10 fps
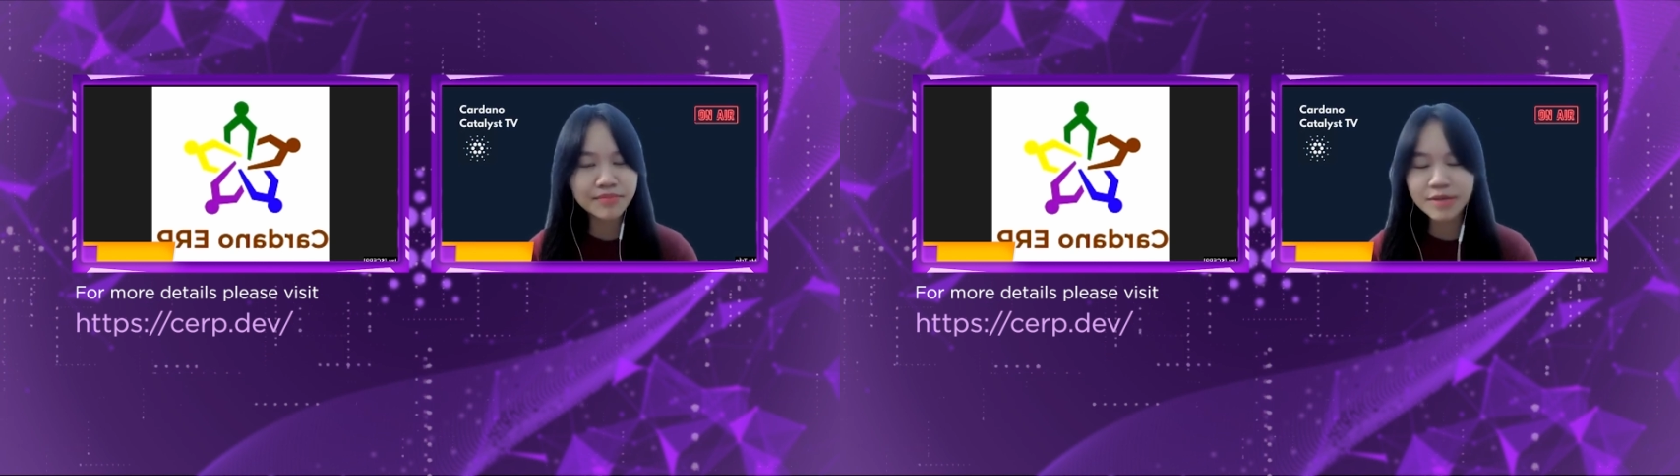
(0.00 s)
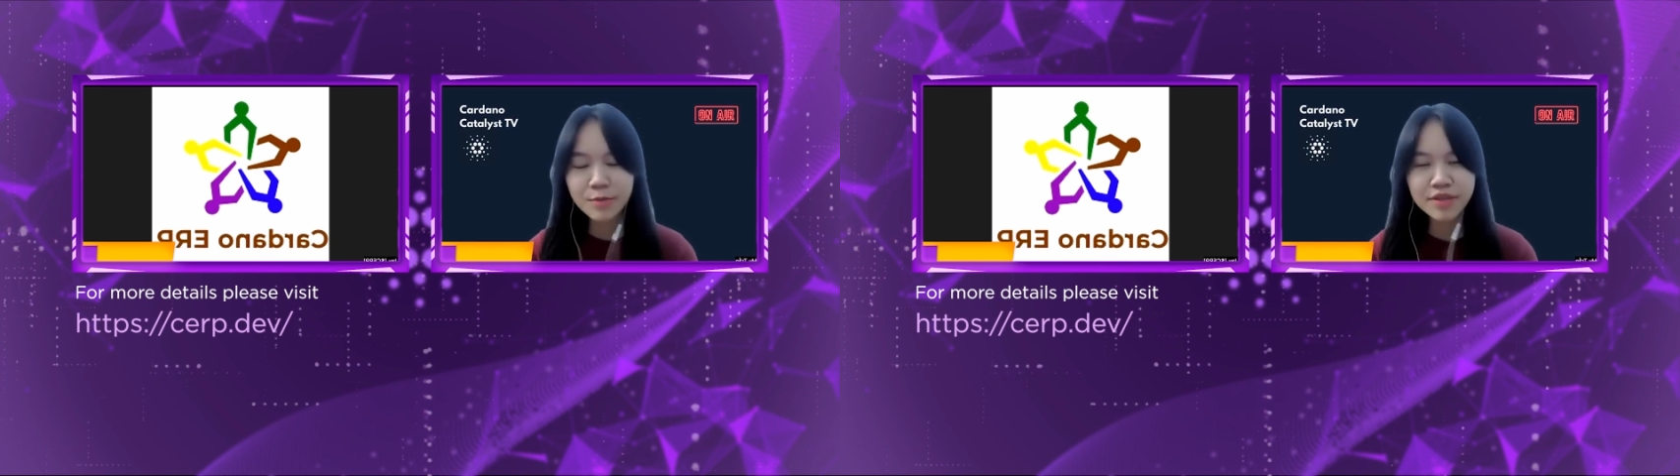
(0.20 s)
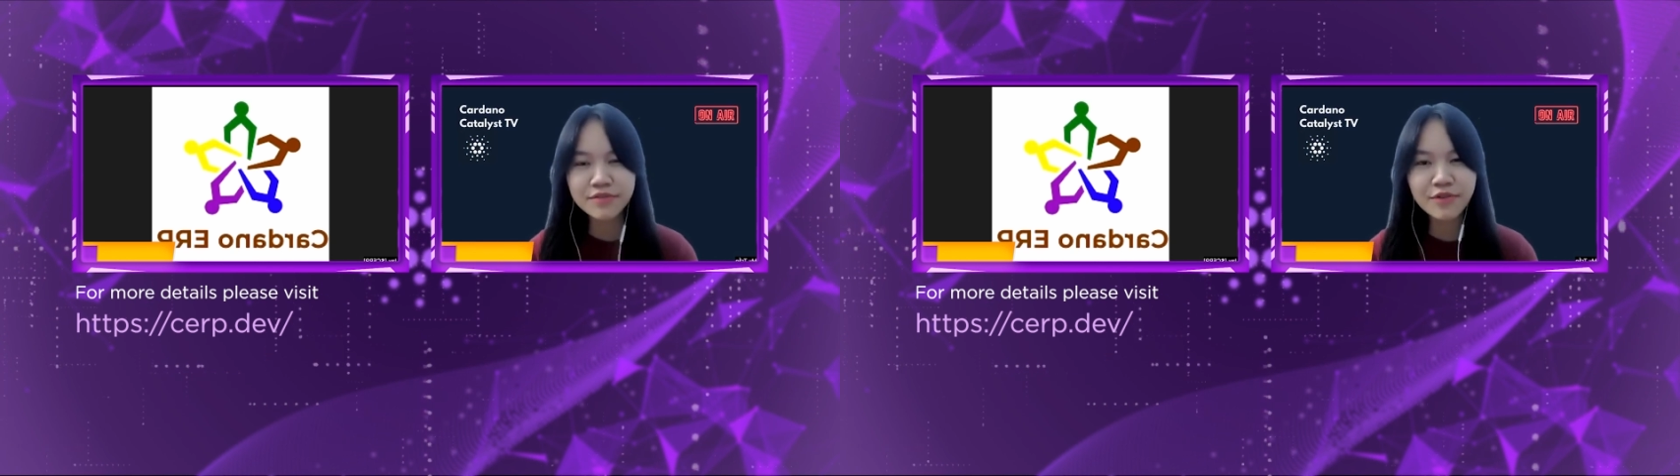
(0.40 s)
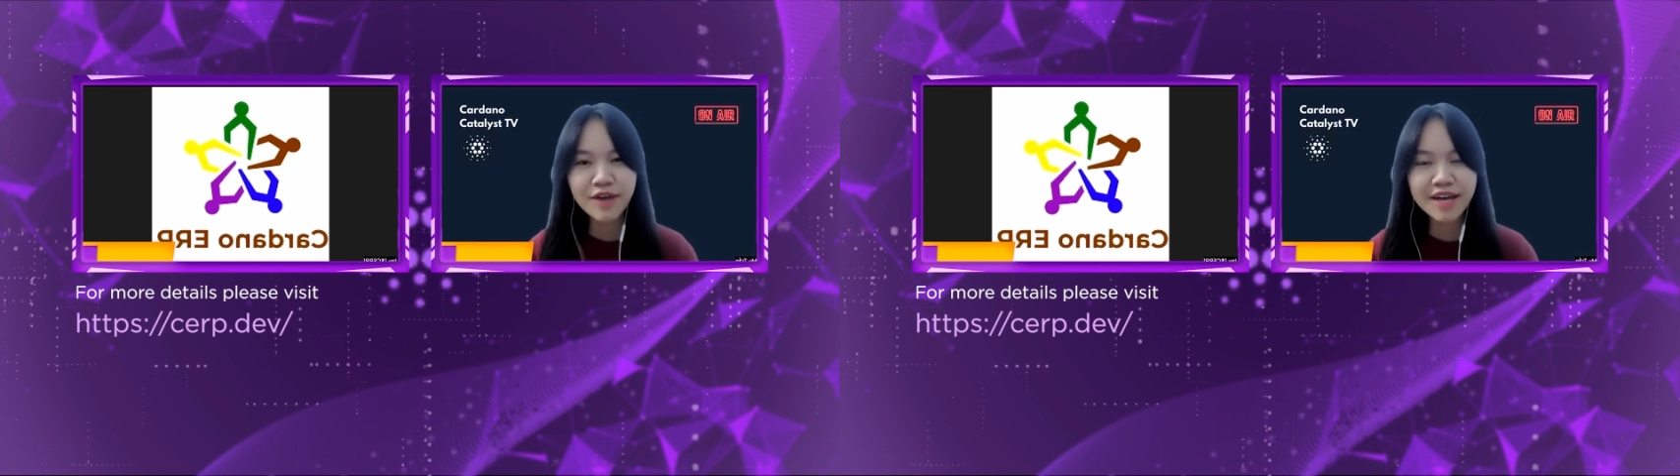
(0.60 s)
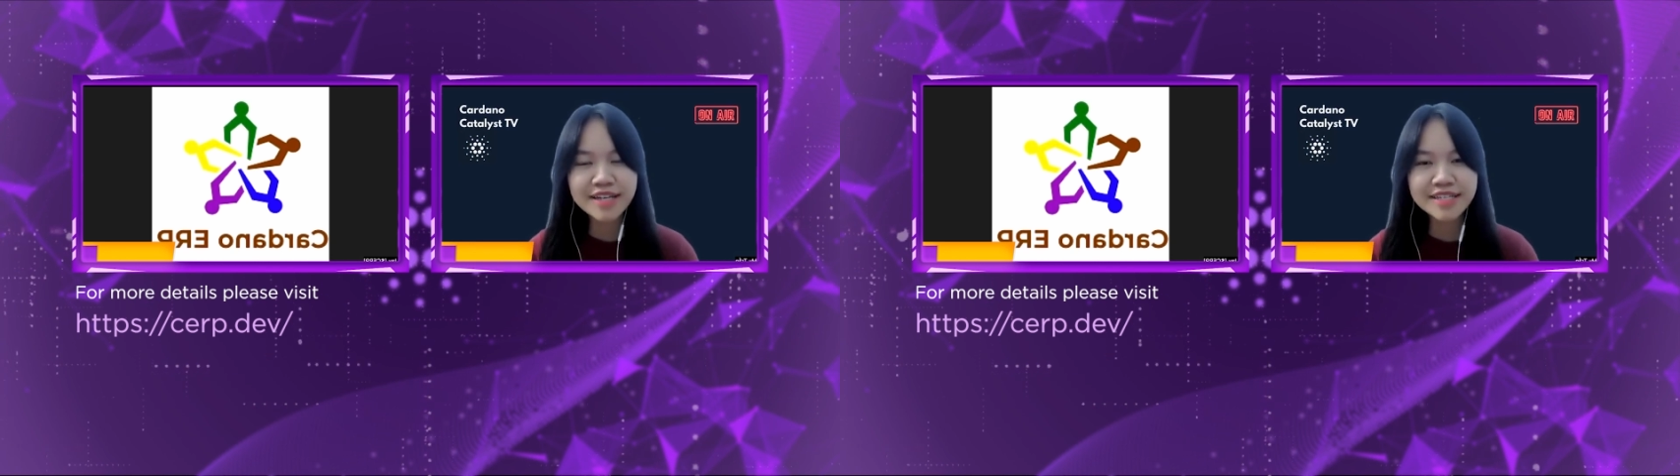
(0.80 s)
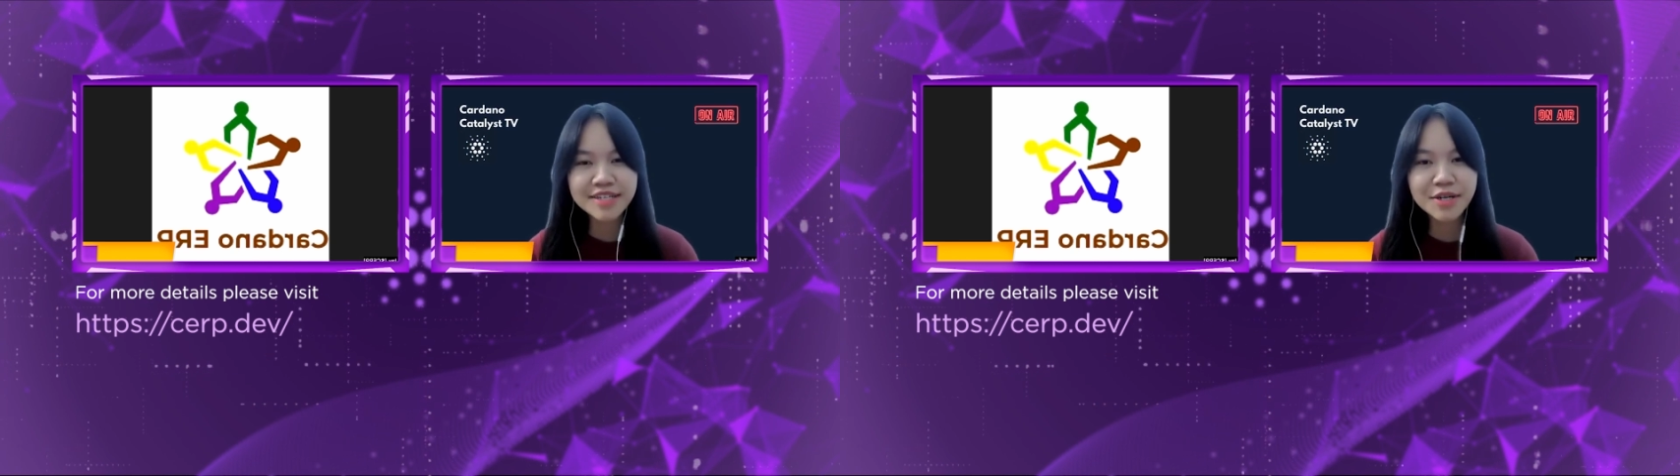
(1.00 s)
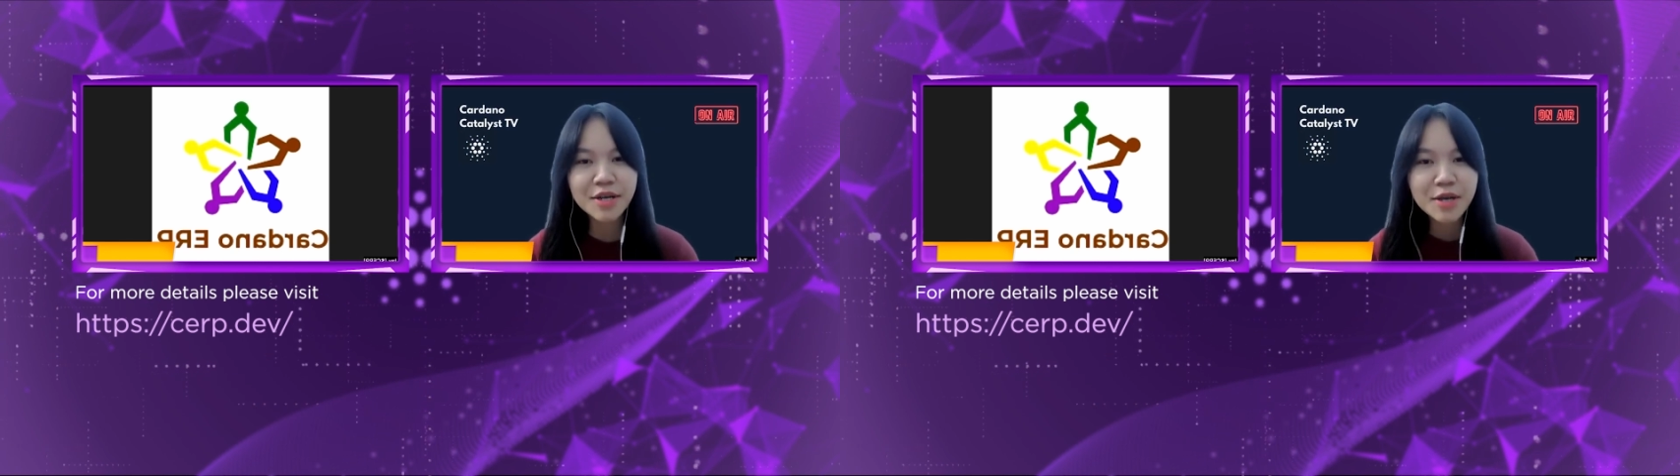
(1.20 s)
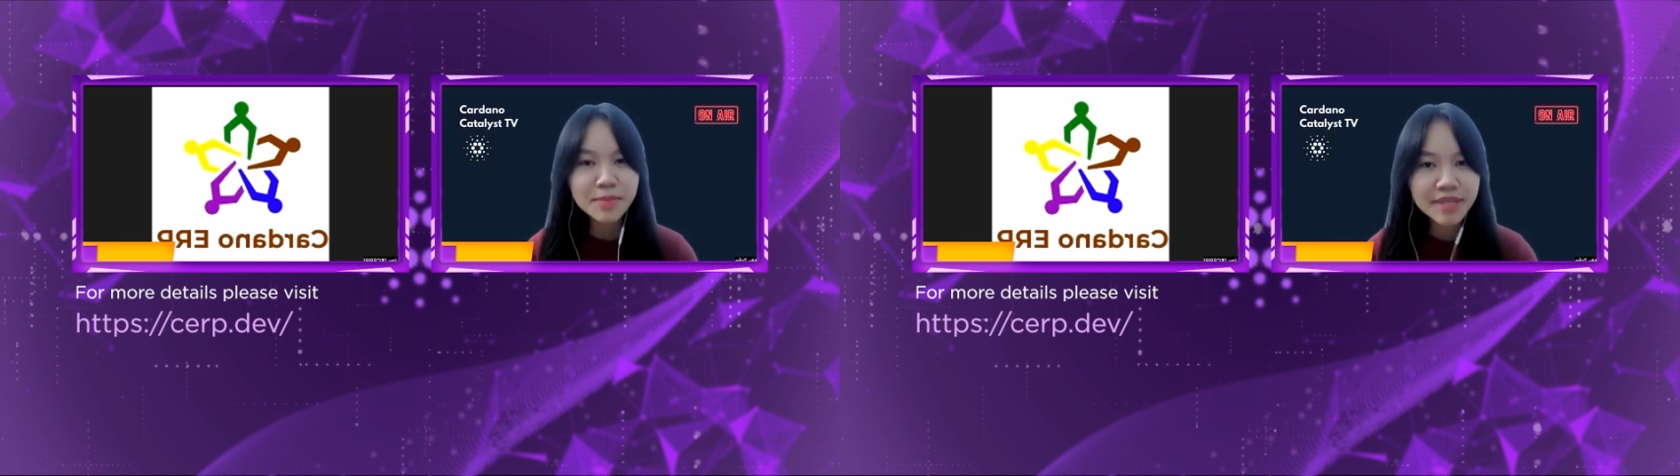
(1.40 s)
wonderful idea,
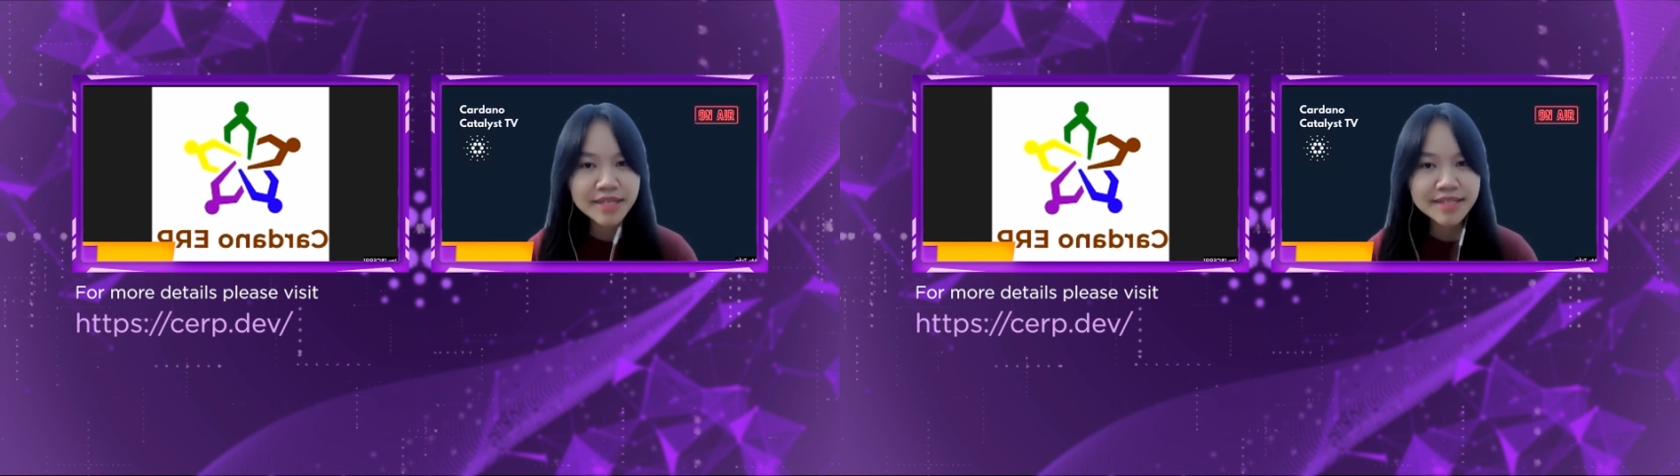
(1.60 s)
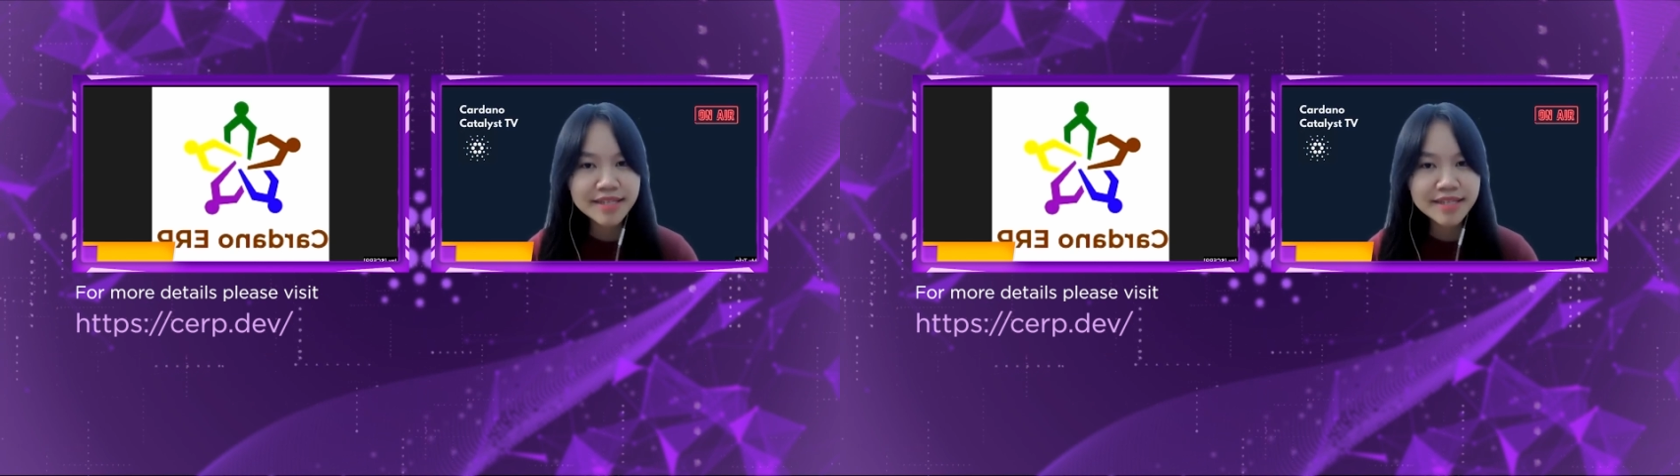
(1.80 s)
please